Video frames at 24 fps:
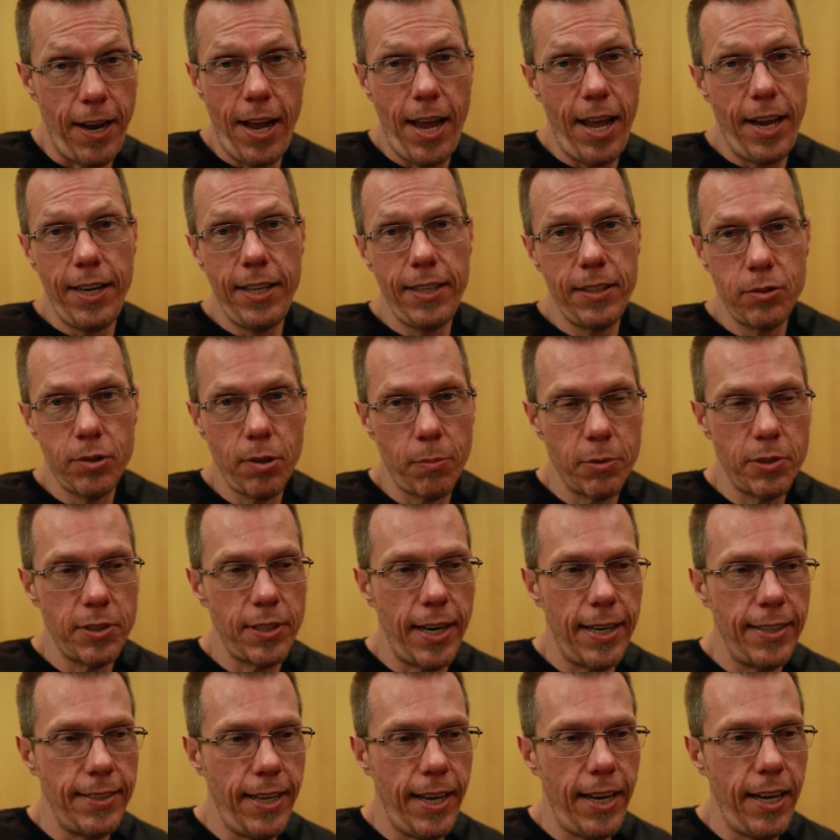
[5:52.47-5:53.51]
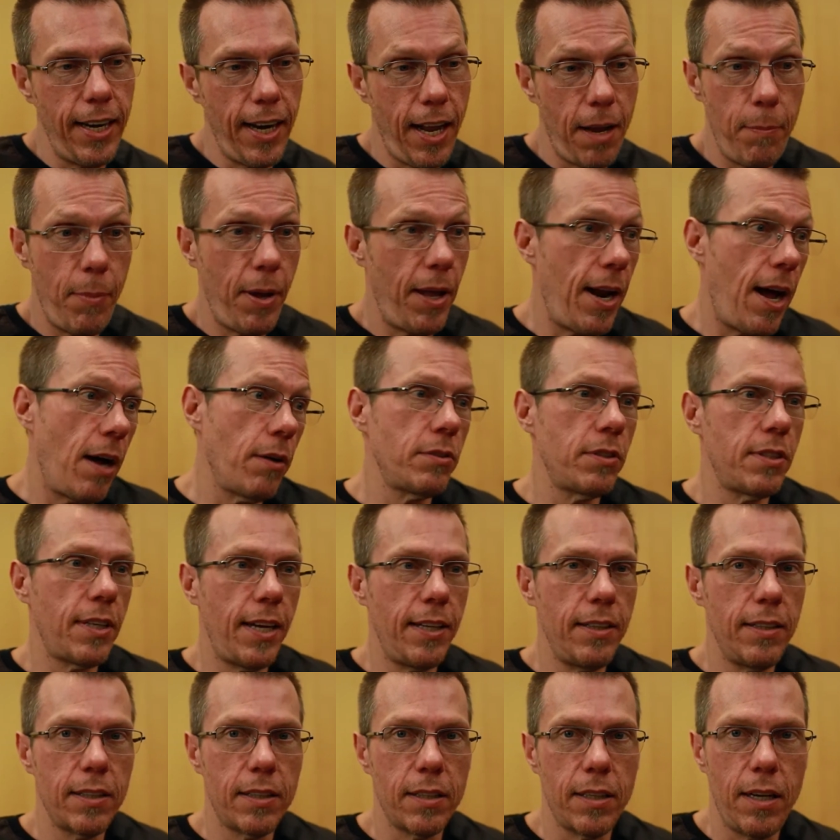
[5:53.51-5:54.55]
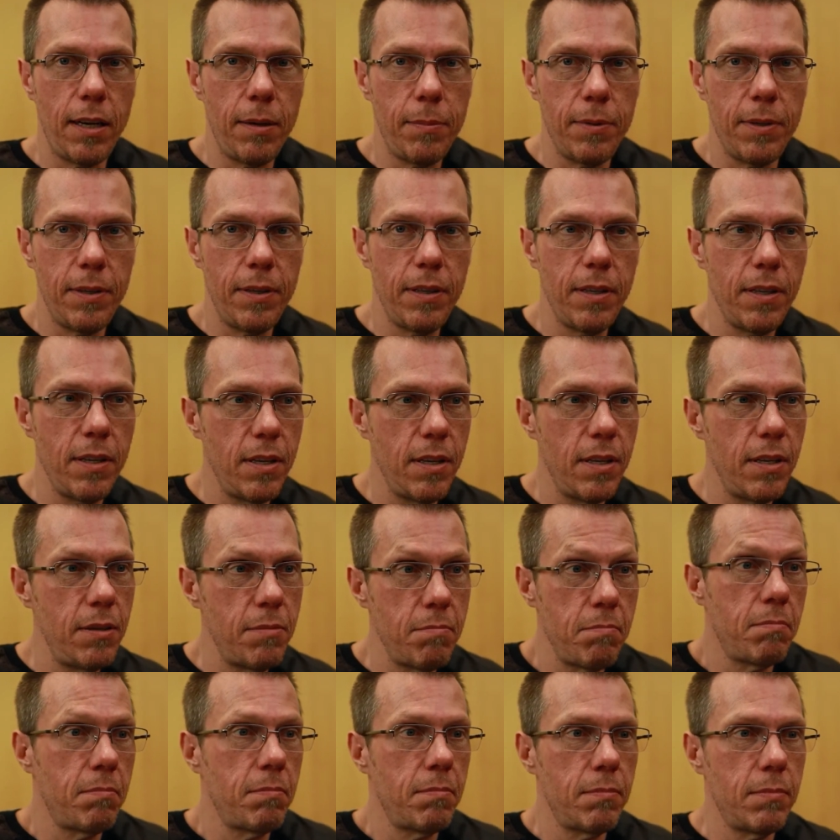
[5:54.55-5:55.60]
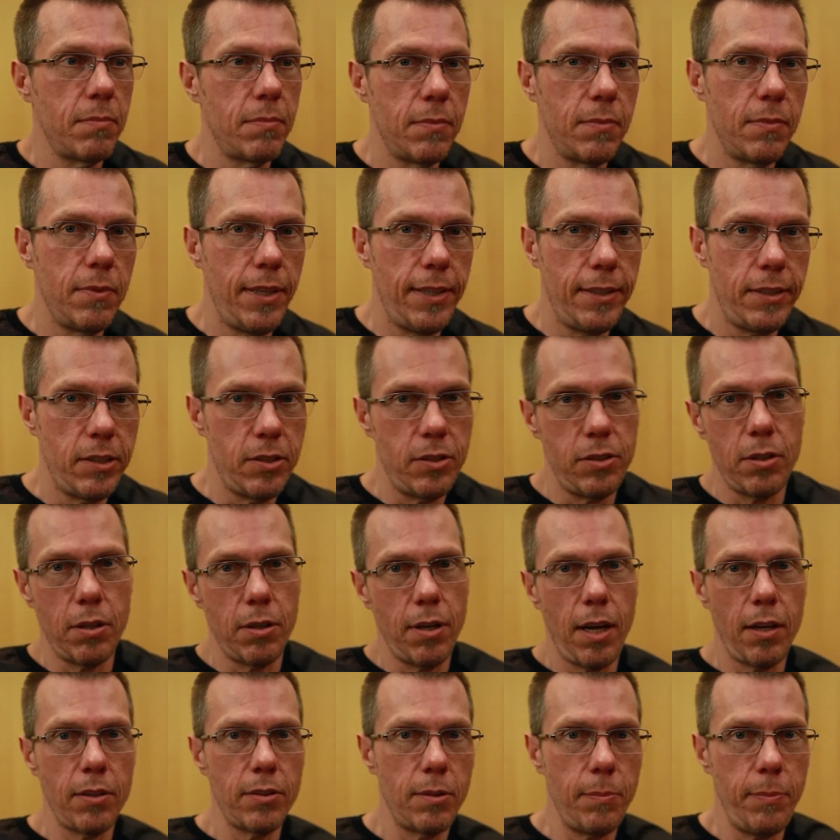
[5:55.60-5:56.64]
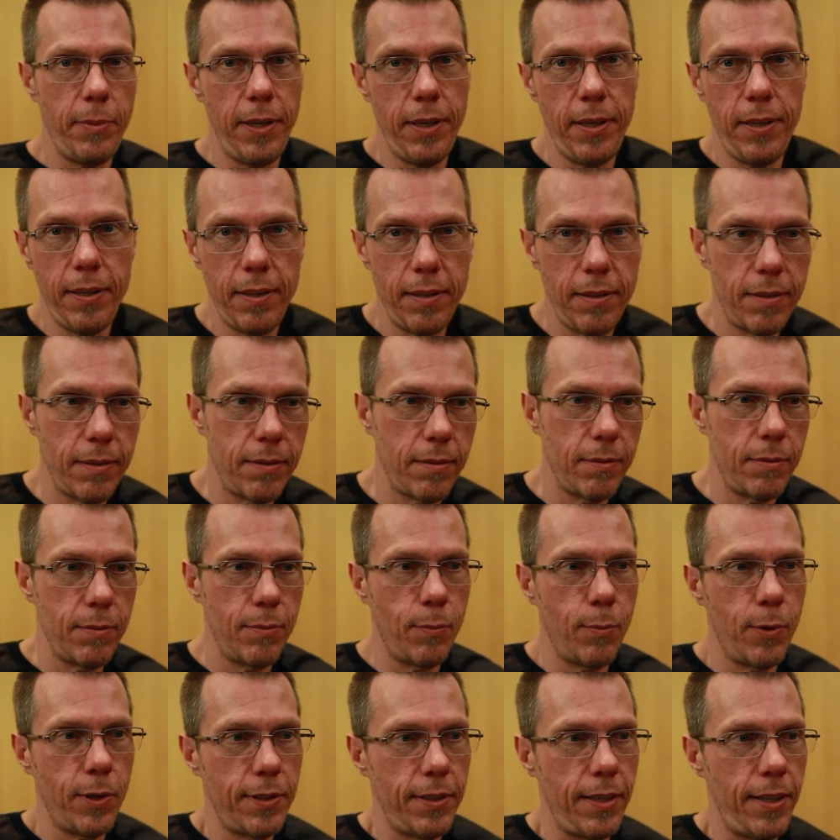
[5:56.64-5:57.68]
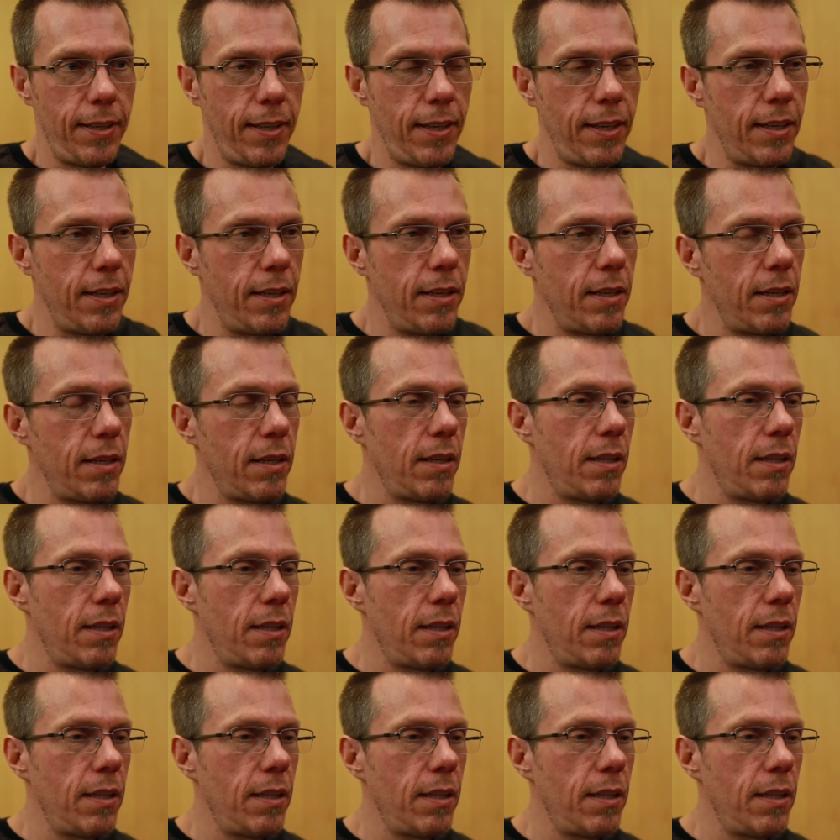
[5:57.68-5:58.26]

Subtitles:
Any strippers that I dated, I met outside the club, and they just turned out to be what they did.